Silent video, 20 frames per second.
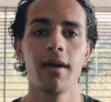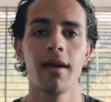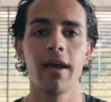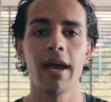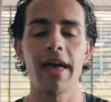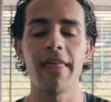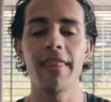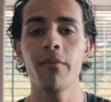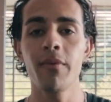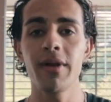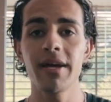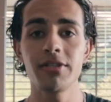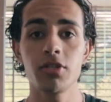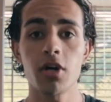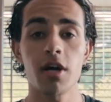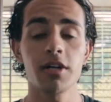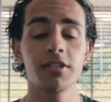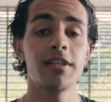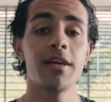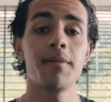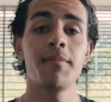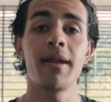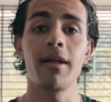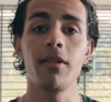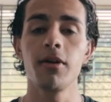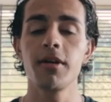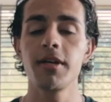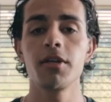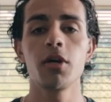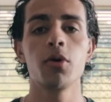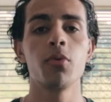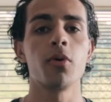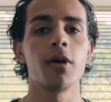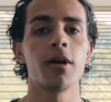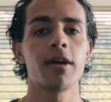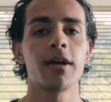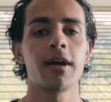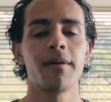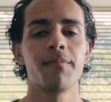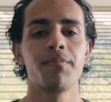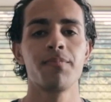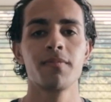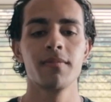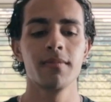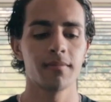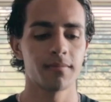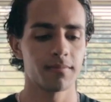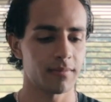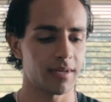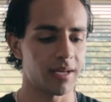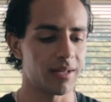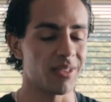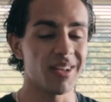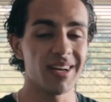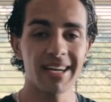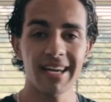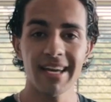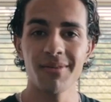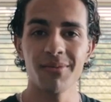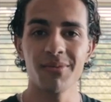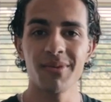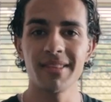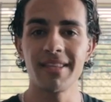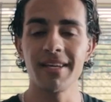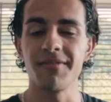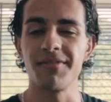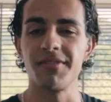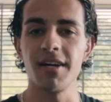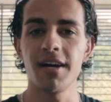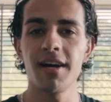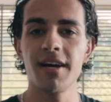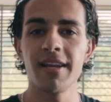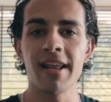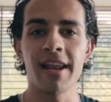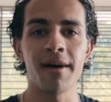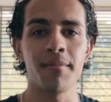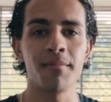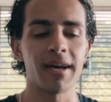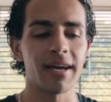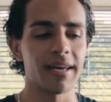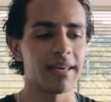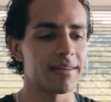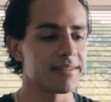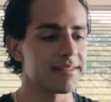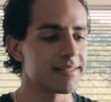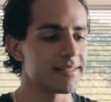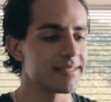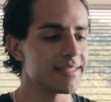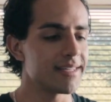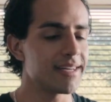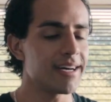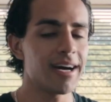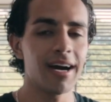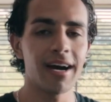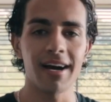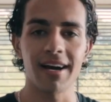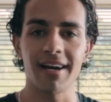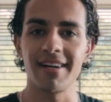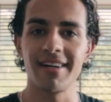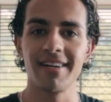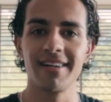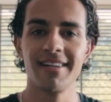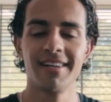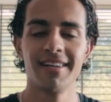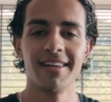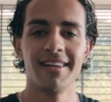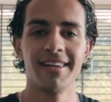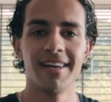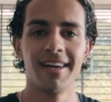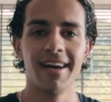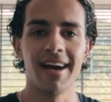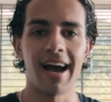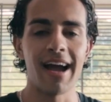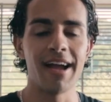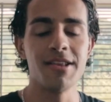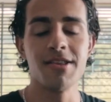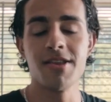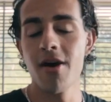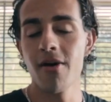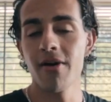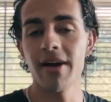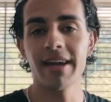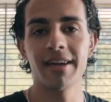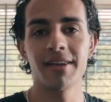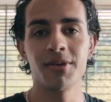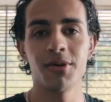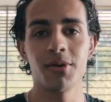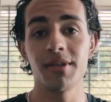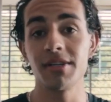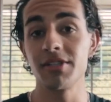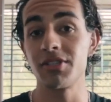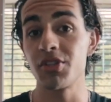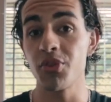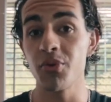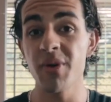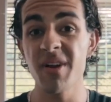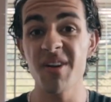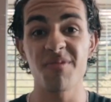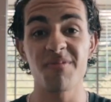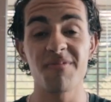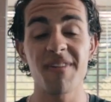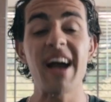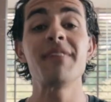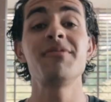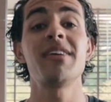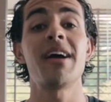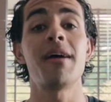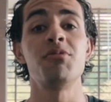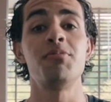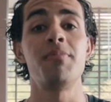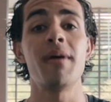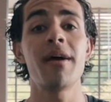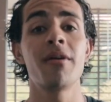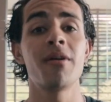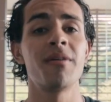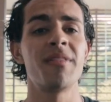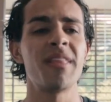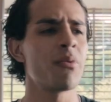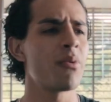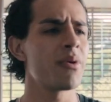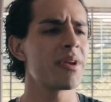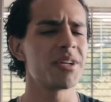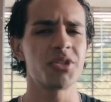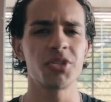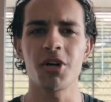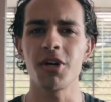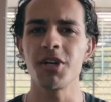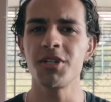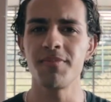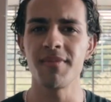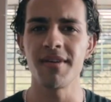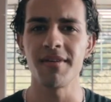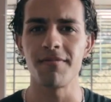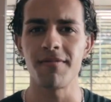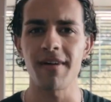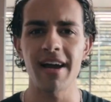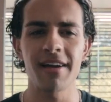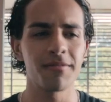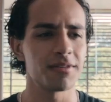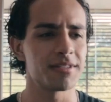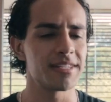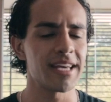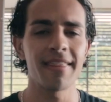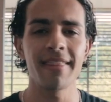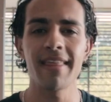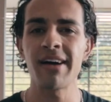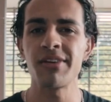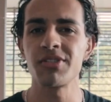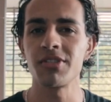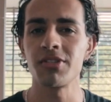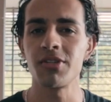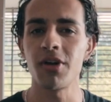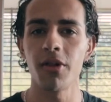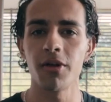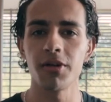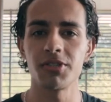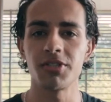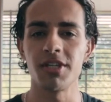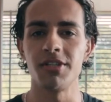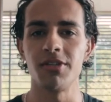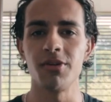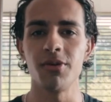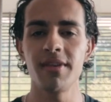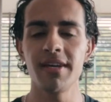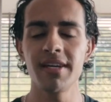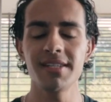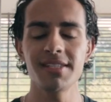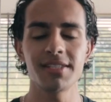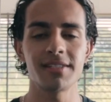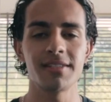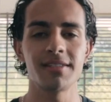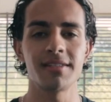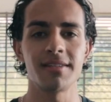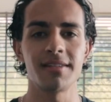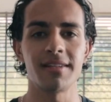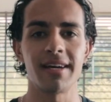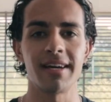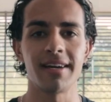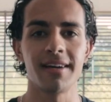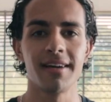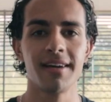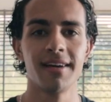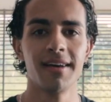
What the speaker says: and then when I talk to them and I look at their work, I look at what they've done, and I'm like, I know I can do this 3 or 5 times better, and they want to charge me $5,000 or $10,000 to do this? Like,